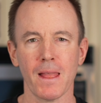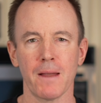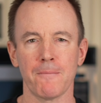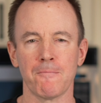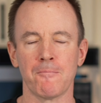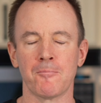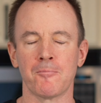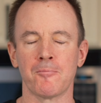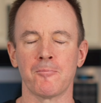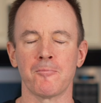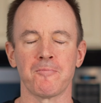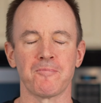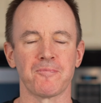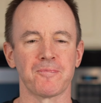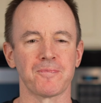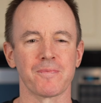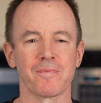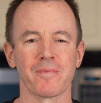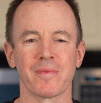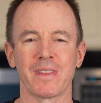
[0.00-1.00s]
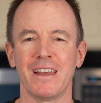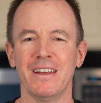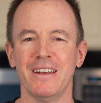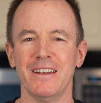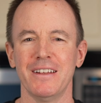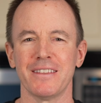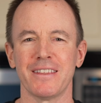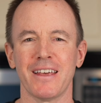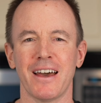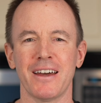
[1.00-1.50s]

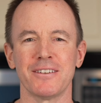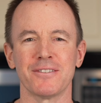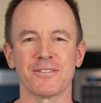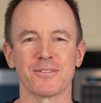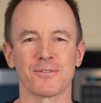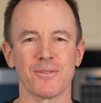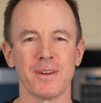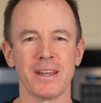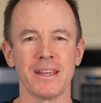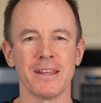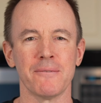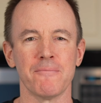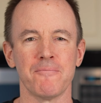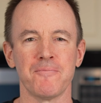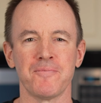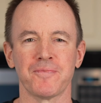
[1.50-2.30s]
That is great.